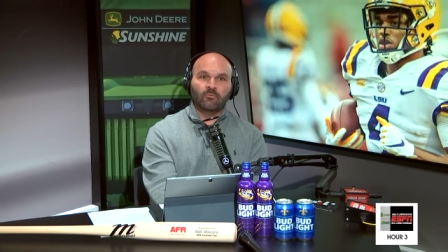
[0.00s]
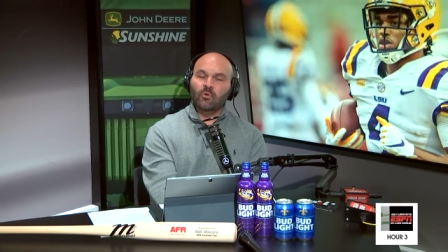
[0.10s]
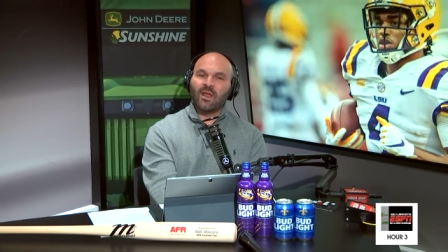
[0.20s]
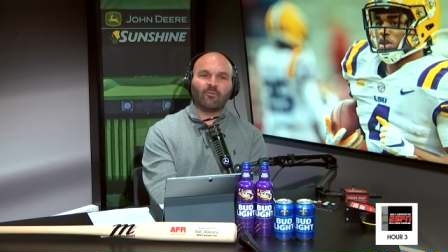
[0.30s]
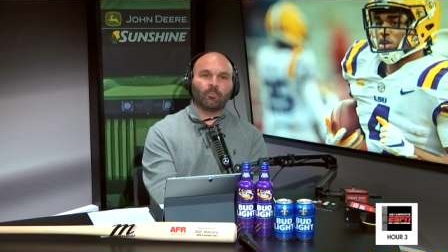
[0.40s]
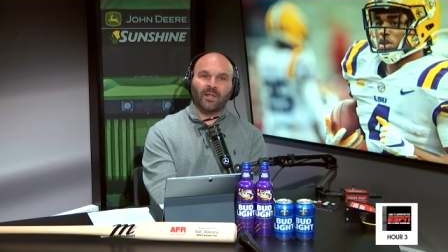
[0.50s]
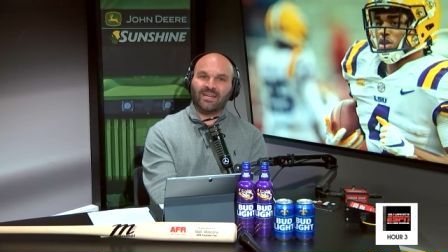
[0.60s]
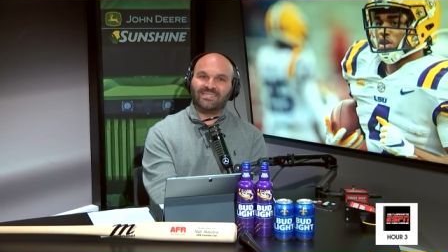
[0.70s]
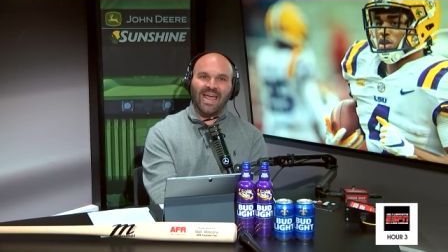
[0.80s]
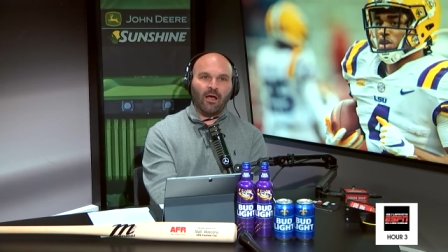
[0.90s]
You never
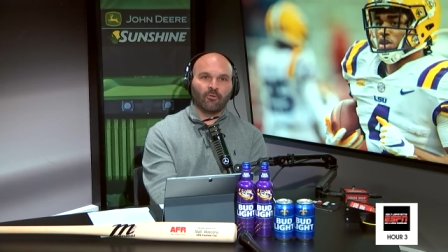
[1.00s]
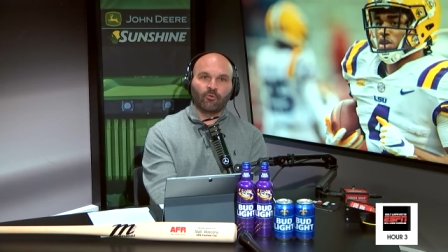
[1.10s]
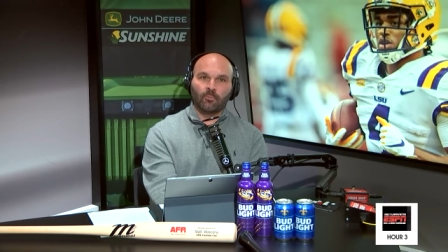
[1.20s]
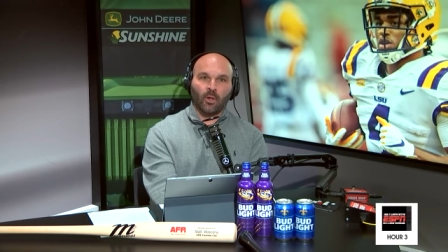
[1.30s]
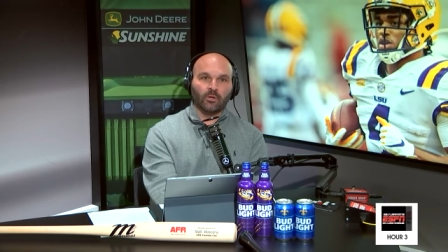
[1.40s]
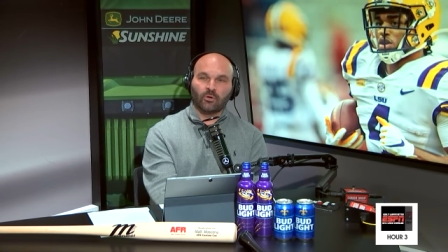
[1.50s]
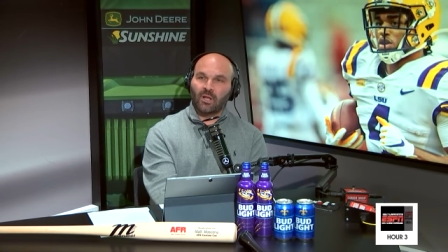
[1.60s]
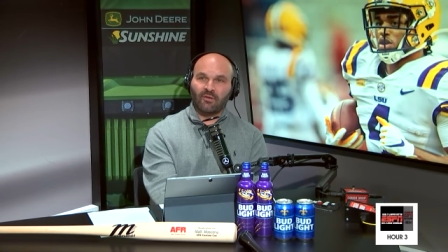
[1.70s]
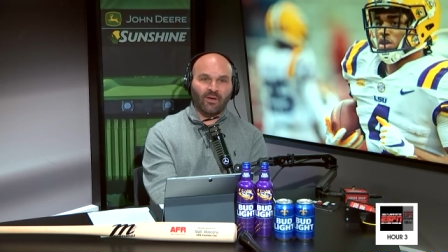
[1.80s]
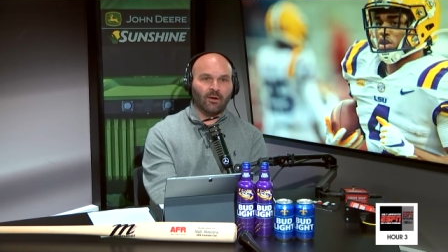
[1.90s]
played a down of football in your
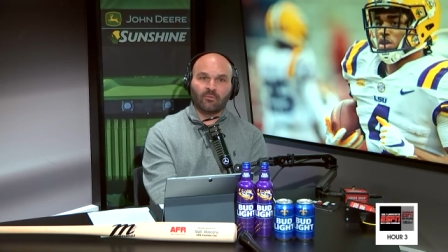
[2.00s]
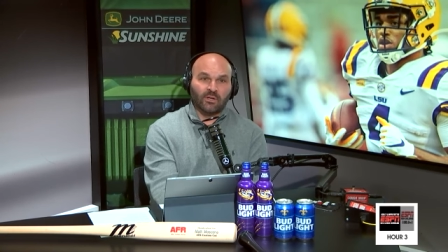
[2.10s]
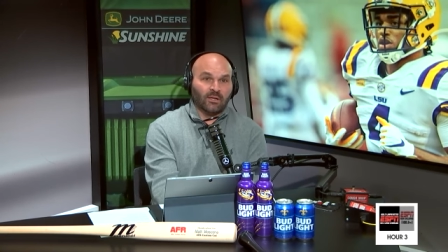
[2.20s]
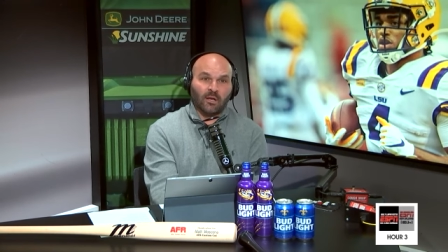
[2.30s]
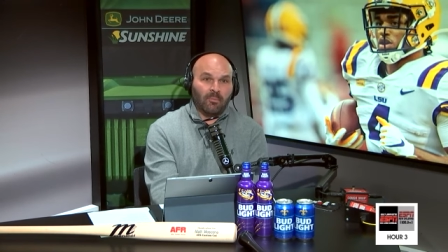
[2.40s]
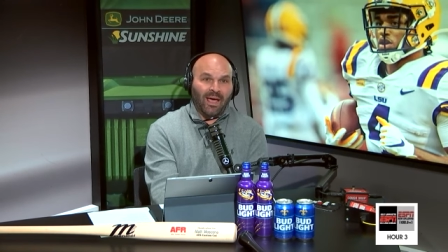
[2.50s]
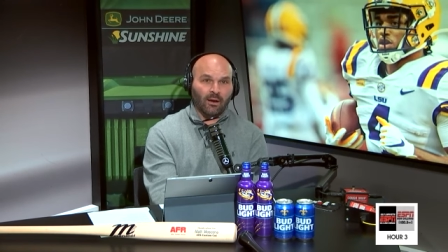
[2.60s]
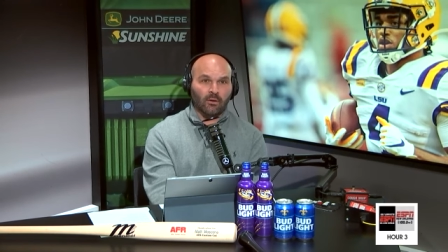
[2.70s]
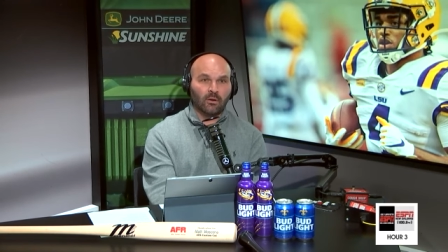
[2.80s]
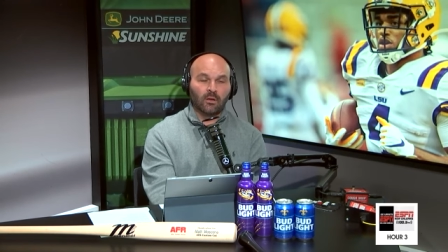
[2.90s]
life. I don't even. It doesn't matter.